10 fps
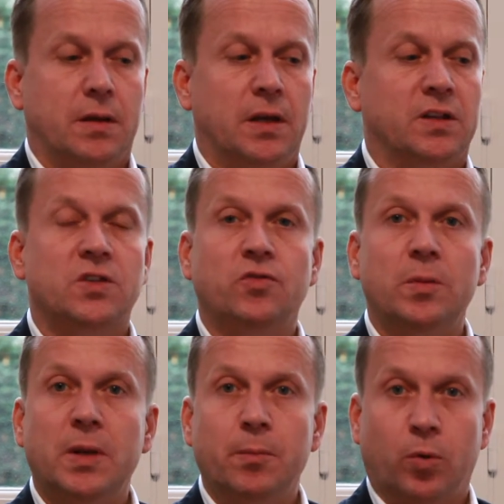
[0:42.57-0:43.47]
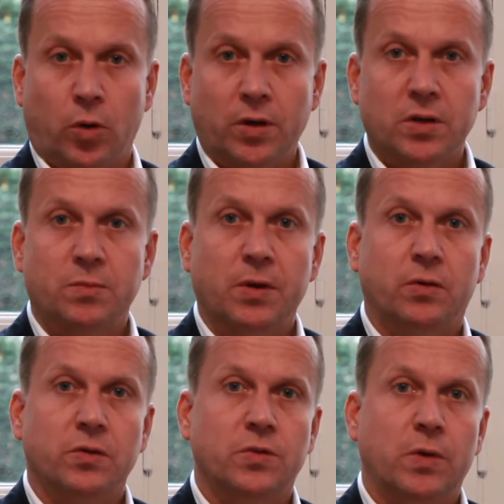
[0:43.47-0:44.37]
extremely important,
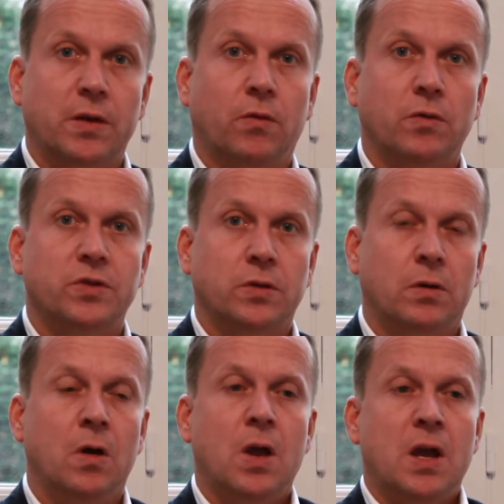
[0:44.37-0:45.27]
because we have also,